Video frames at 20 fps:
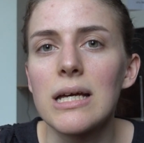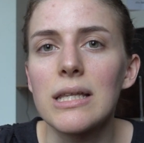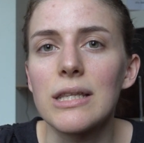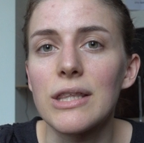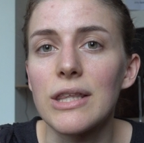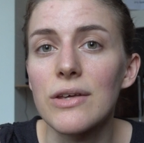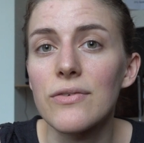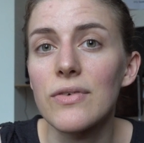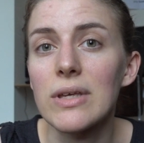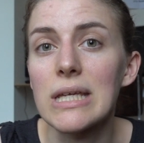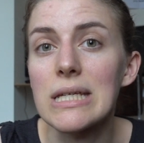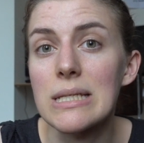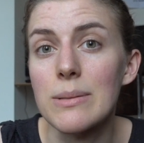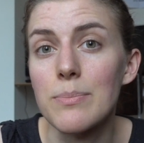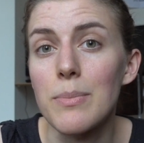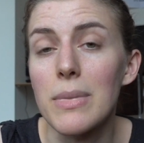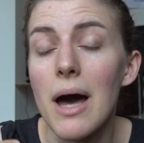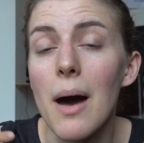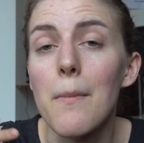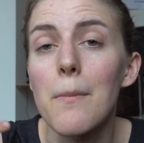living
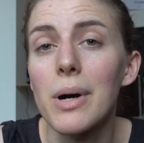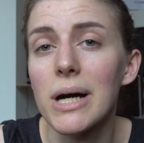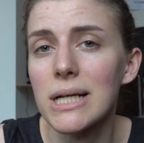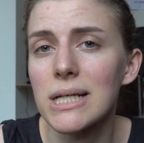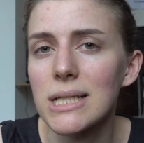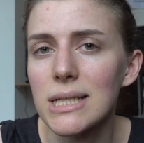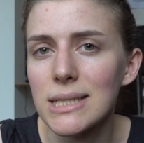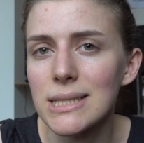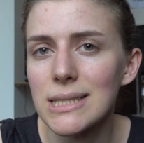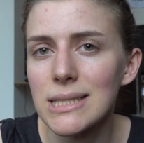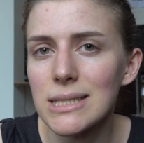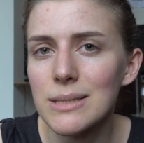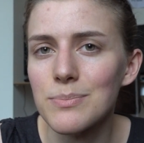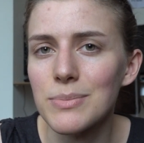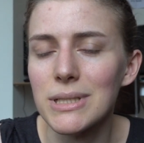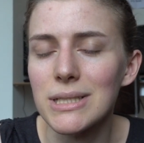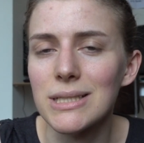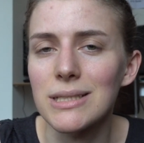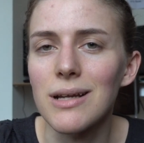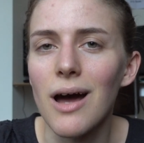in abundance,
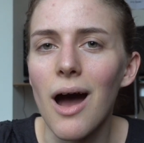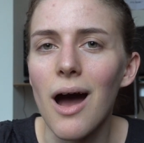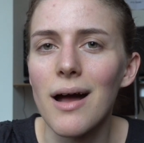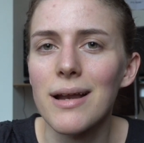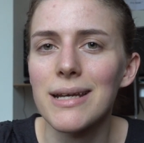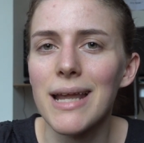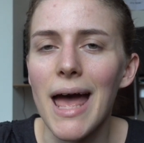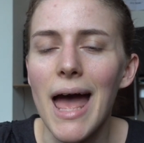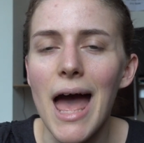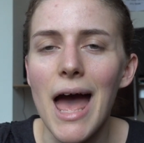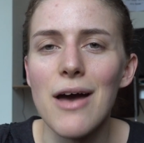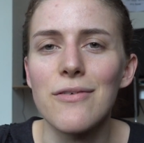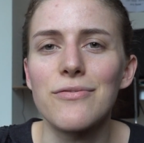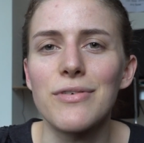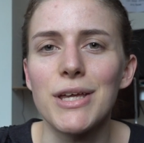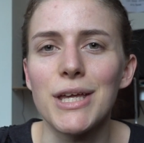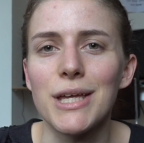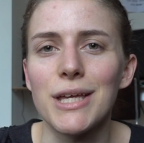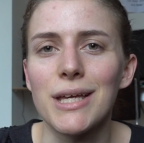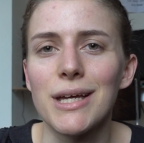but not
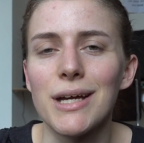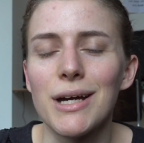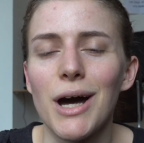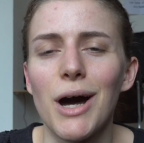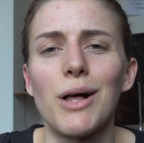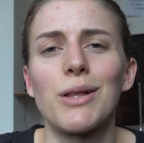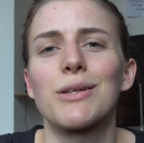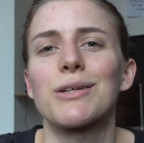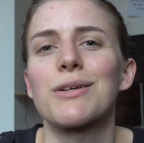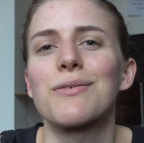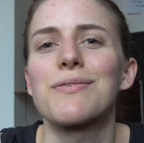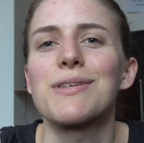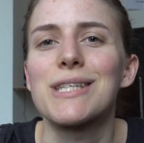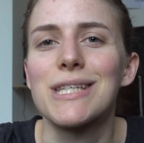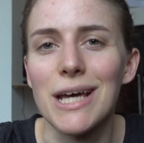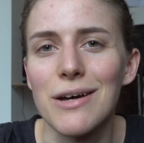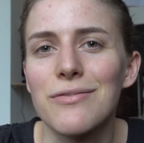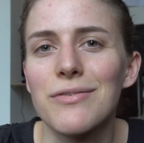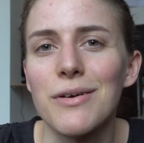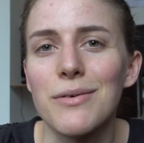having a lot of
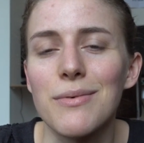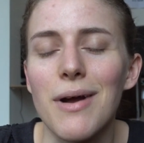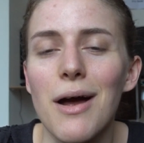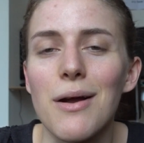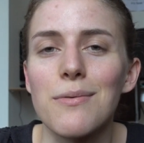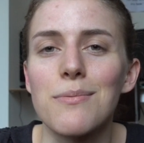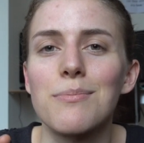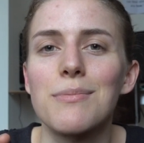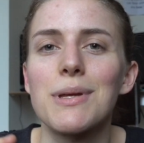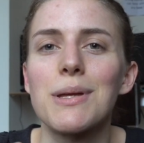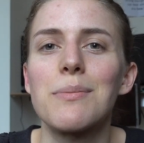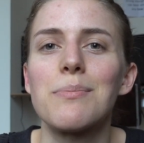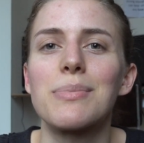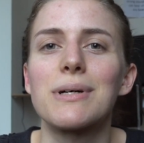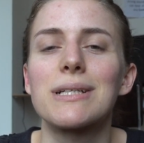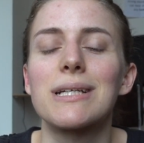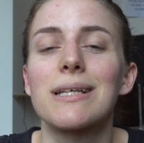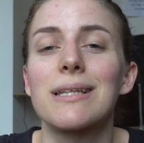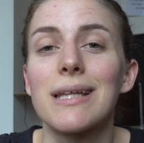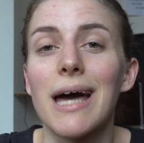stuff around me,
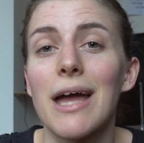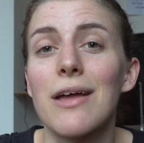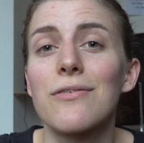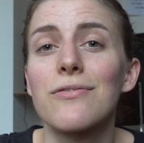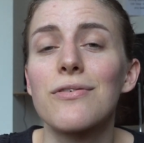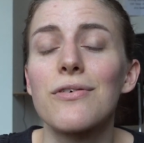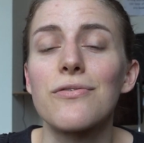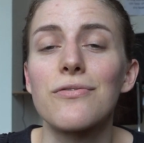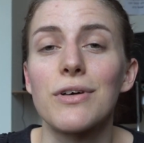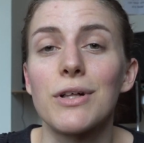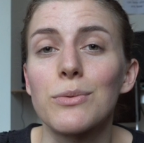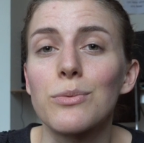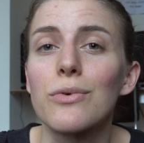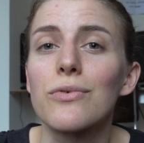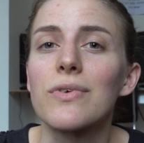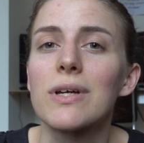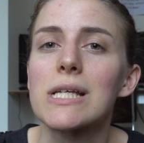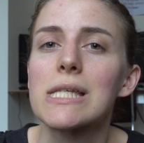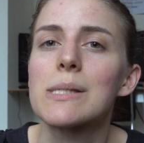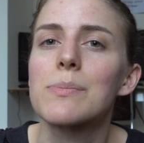but a life filled
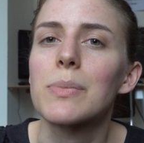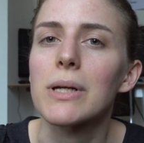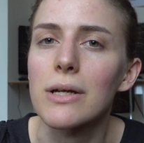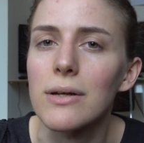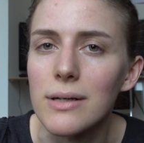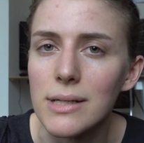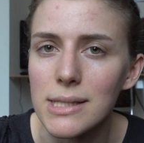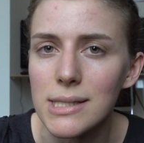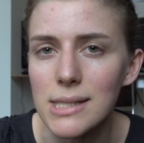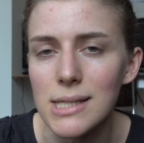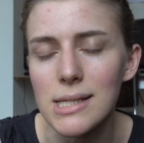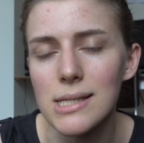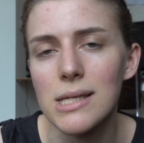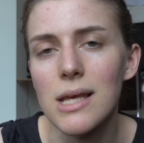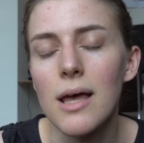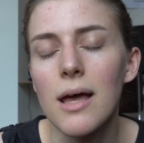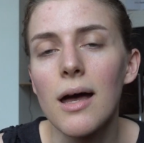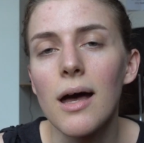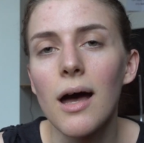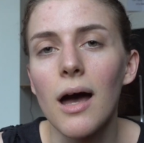with experiences.
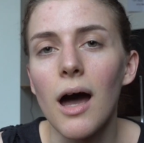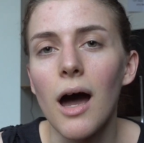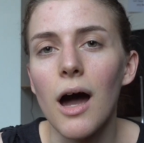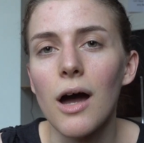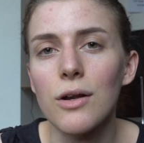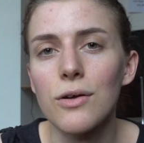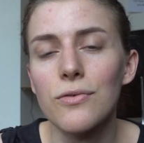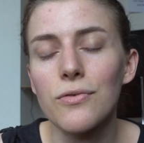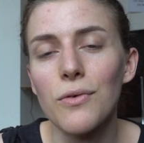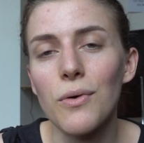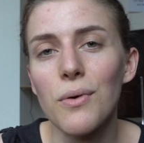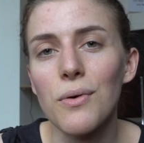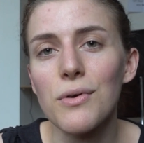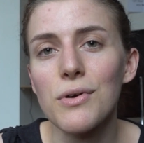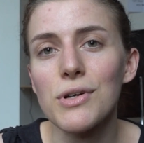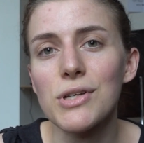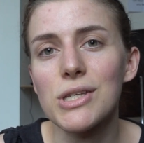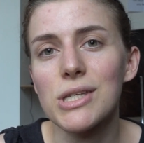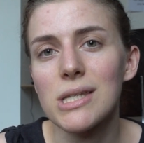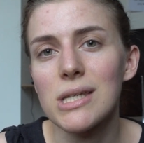And of
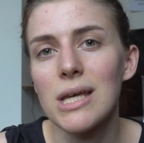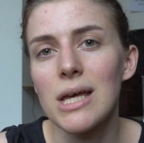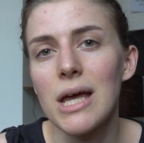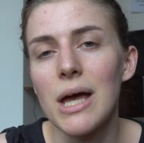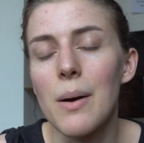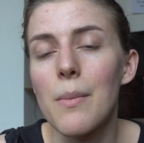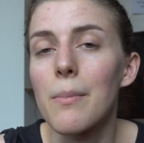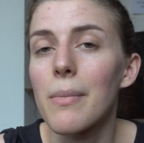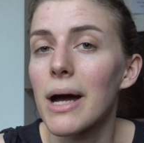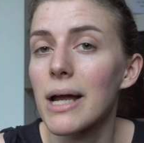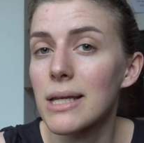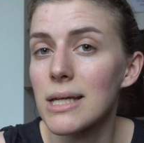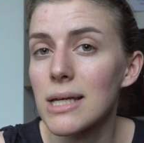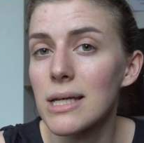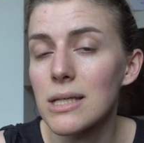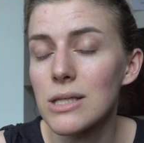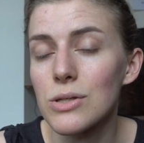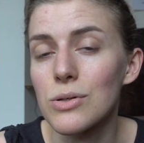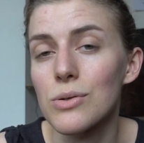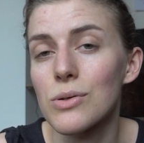course,
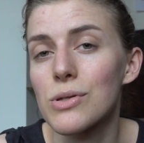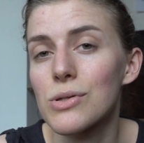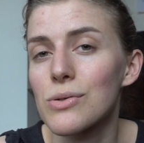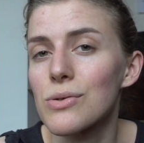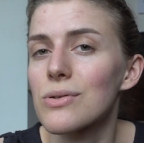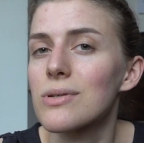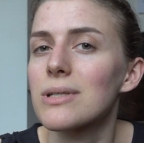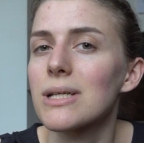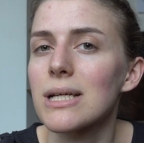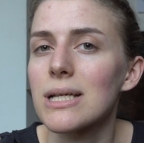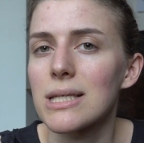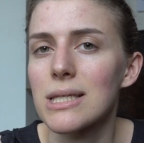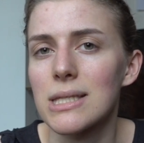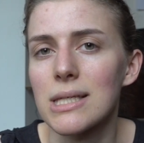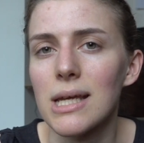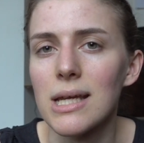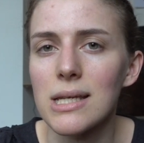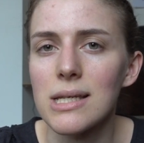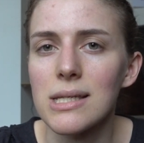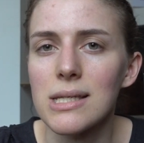money to a certain
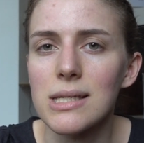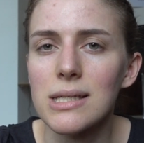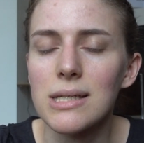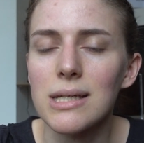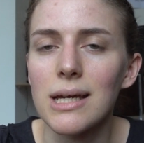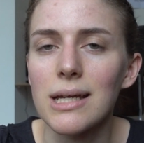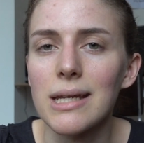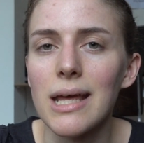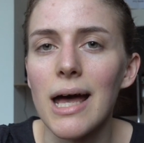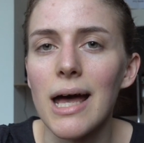extent can